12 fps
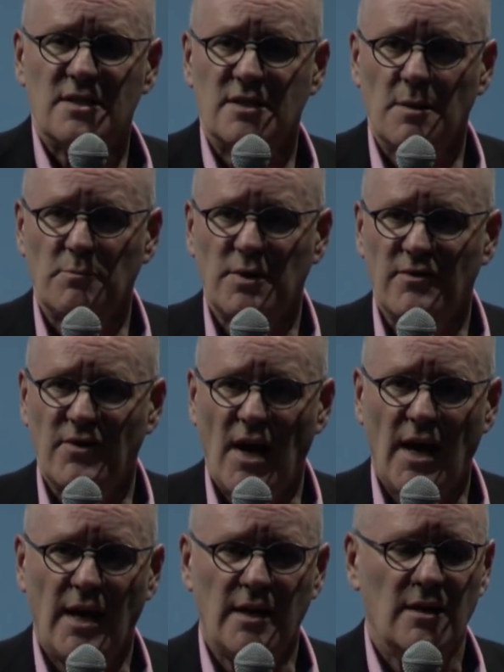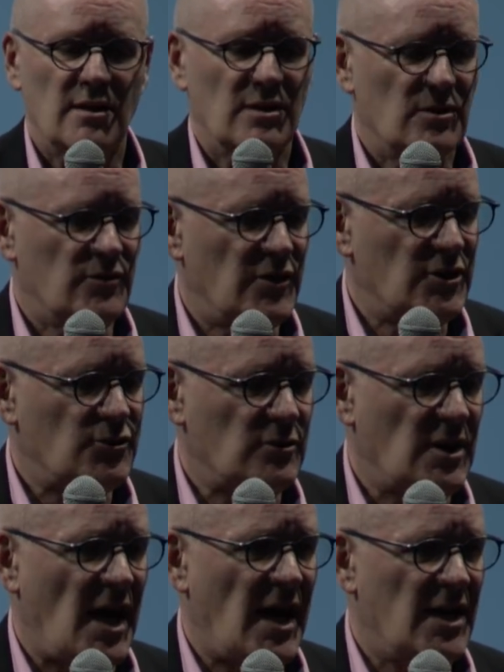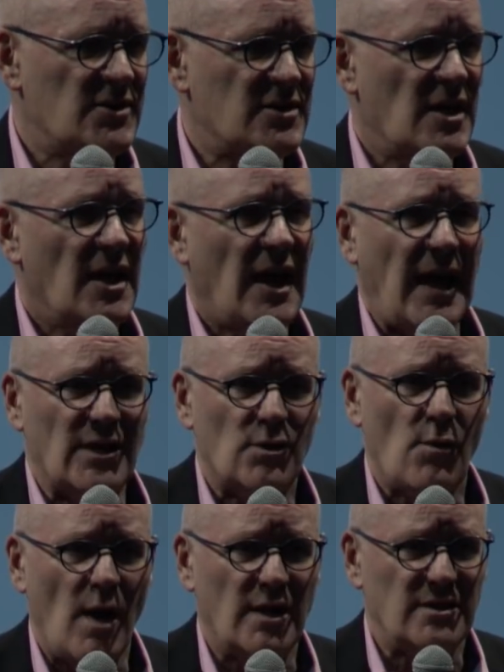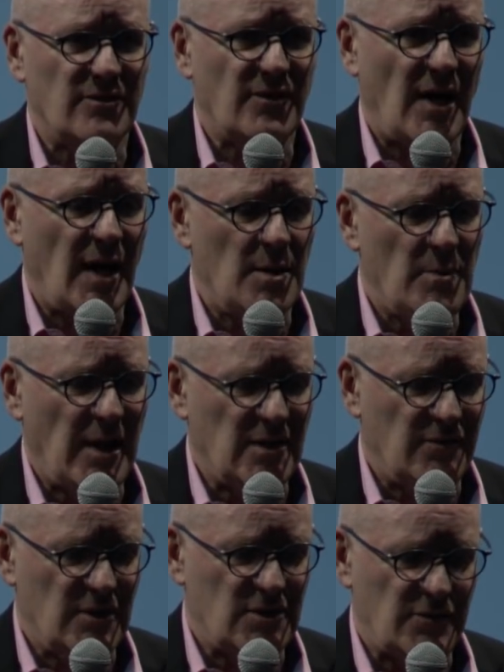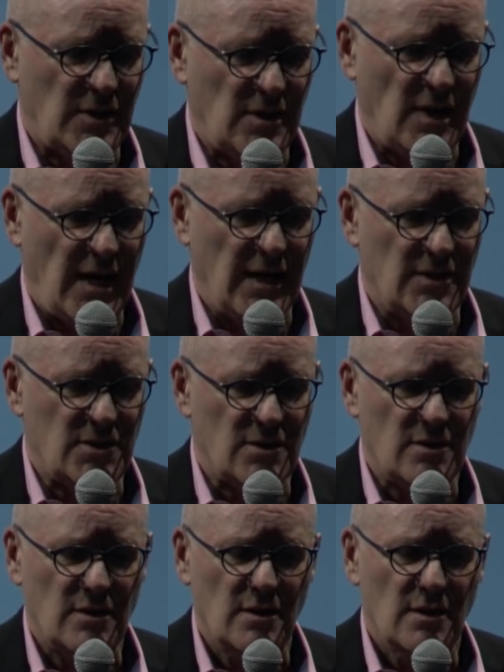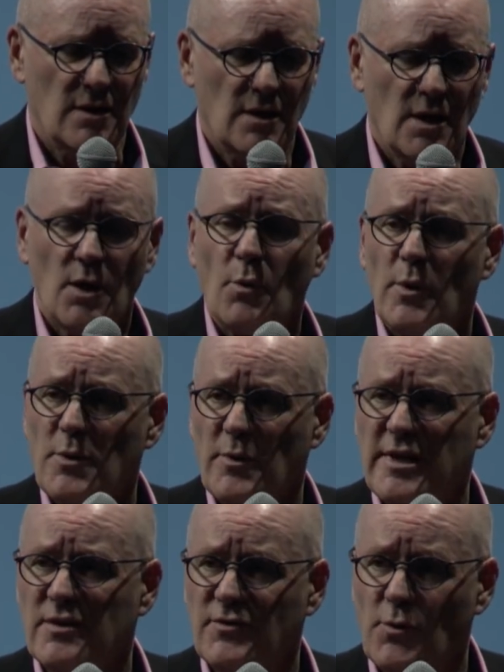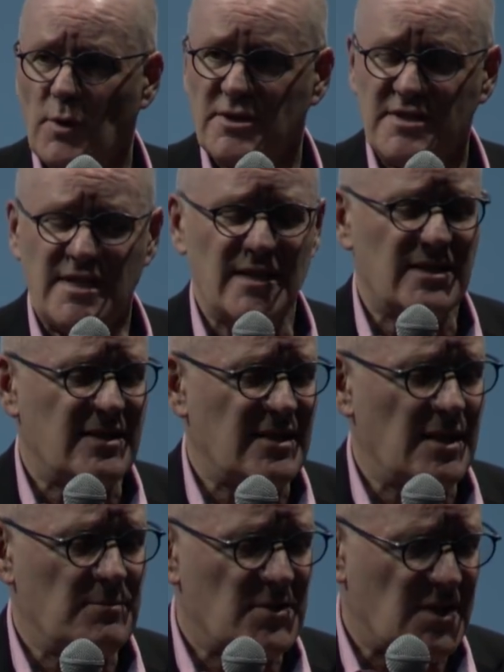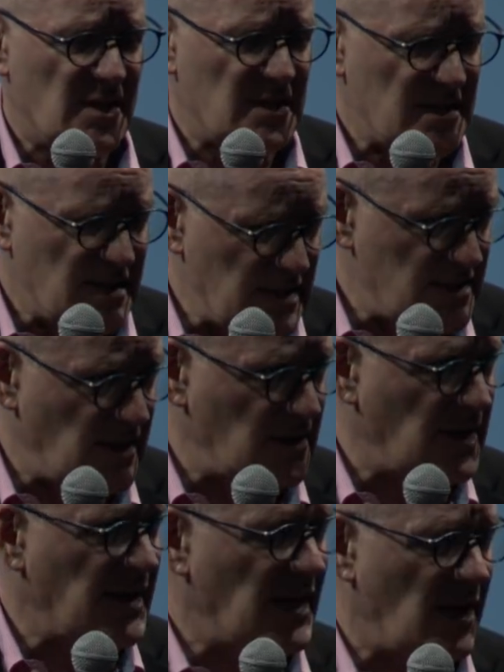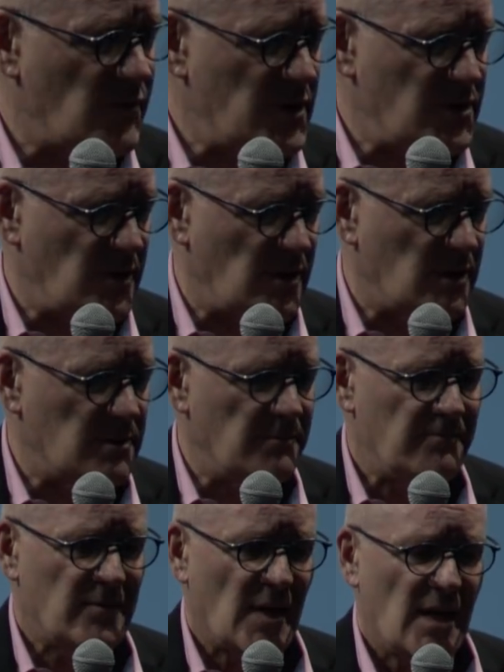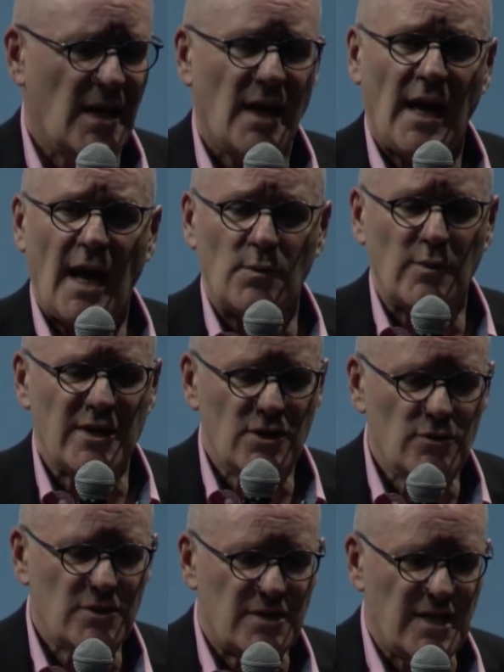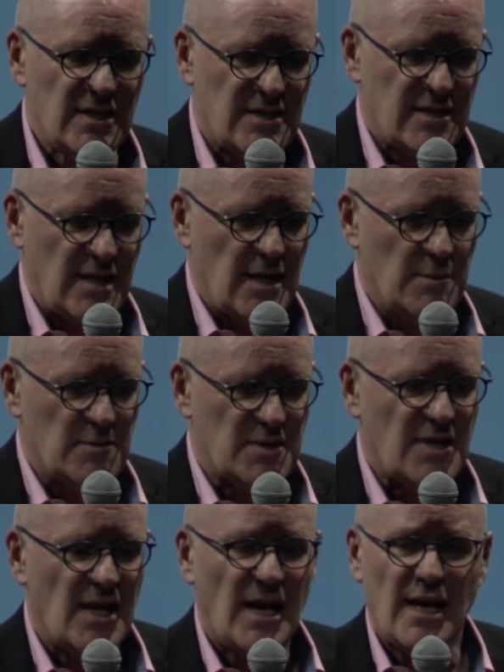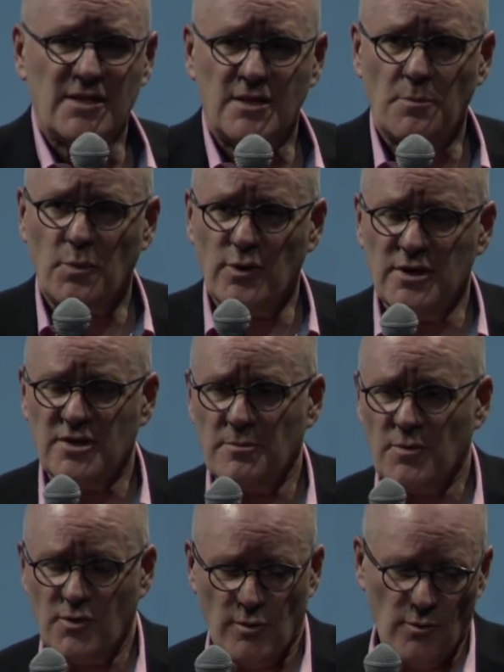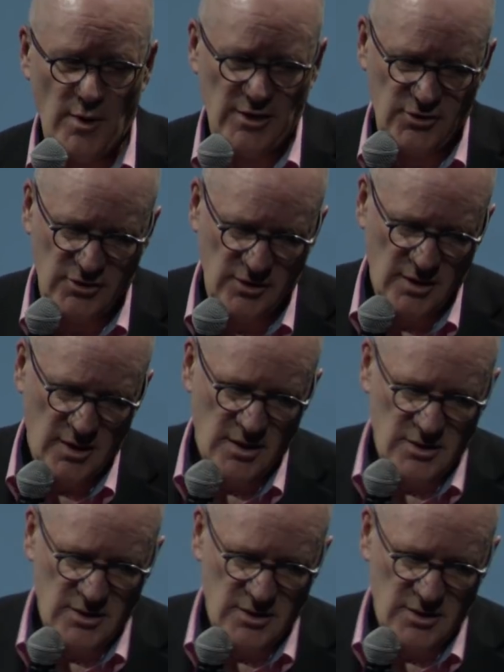simplify, visualize, and quantify benefits for clients. We reinforced these themes consistently at every turn, and we used these themes as the prism through which